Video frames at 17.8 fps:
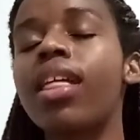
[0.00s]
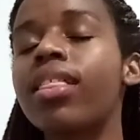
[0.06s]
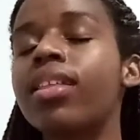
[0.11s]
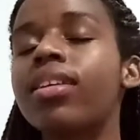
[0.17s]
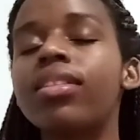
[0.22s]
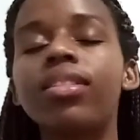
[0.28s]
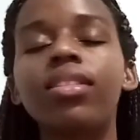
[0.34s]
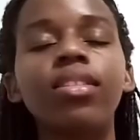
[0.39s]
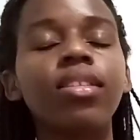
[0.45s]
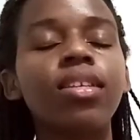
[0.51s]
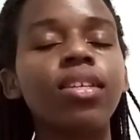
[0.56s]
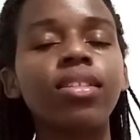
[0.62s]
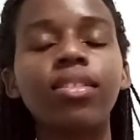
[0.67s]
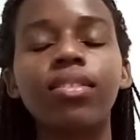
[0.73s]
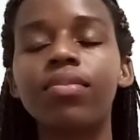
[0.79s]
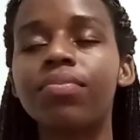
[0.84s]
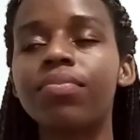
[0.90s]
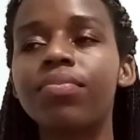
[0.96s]
This is
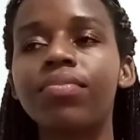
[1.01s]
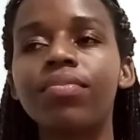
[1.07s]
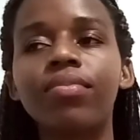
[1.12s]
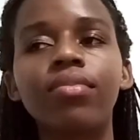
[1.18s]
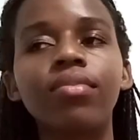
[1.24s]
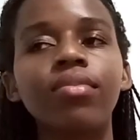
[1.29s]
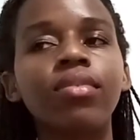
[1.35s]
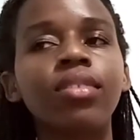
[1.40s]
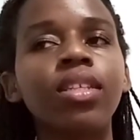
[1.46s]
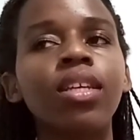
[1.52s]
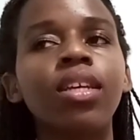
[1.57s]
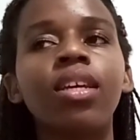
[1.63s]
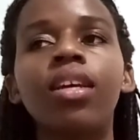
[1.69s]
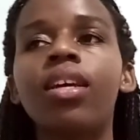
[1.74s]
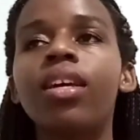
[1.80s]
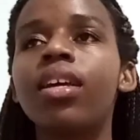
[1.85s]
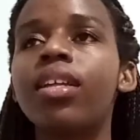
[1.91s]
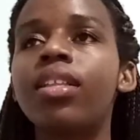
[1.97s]
it.
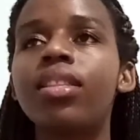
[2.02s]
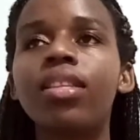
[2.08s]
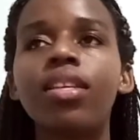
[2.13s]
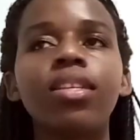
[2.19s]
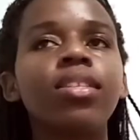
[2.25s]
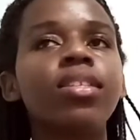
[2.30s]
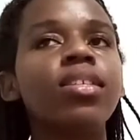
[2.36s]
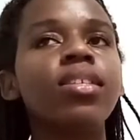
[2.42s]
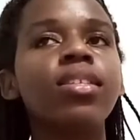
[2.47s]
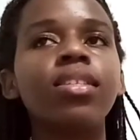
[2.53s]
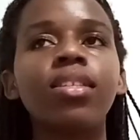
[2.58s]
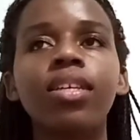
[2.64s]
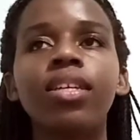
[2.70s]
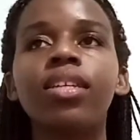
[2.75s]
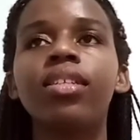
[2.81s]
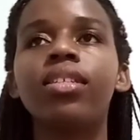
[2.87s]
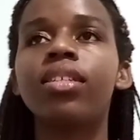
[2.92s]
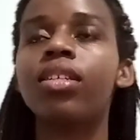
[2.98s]
This is
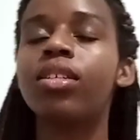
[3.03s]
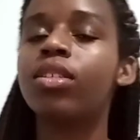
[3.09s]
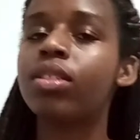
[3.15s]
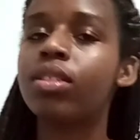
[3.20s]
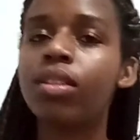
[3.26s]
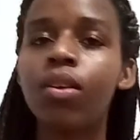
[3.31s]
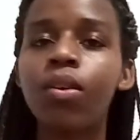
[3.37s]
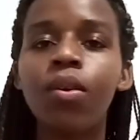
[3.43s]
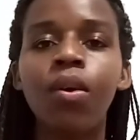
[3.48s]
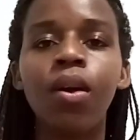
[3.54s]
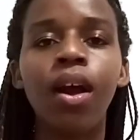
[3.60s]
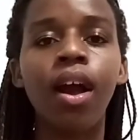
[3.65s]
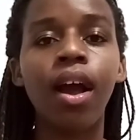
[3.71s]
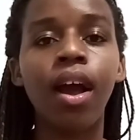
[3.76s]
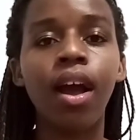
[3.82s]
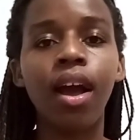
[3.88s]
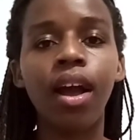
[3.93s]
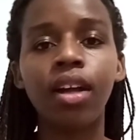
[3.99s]
it. So
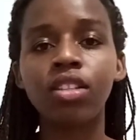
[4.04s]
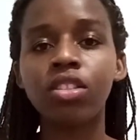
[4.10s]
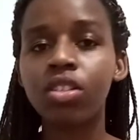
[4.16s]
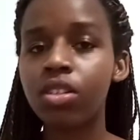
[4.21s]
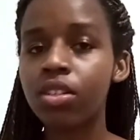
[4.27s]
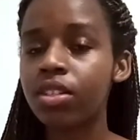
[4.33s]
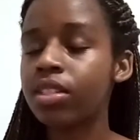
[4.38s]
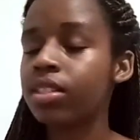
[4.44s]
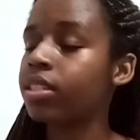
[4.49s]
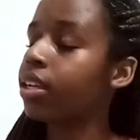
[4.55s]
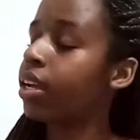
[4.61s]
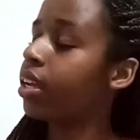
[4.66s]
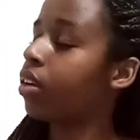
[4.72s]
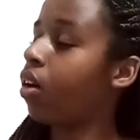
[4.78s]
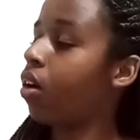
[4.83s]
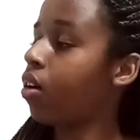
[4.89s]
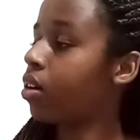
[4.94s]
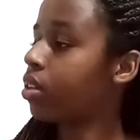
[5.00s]
I turned and
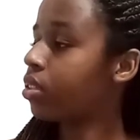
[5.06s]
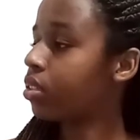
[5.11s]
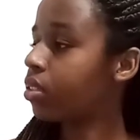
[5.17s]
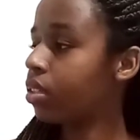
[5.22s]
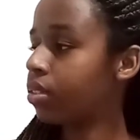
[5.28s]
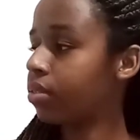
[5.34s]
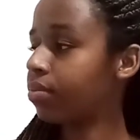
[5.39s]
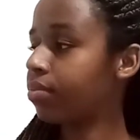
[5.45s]
asked,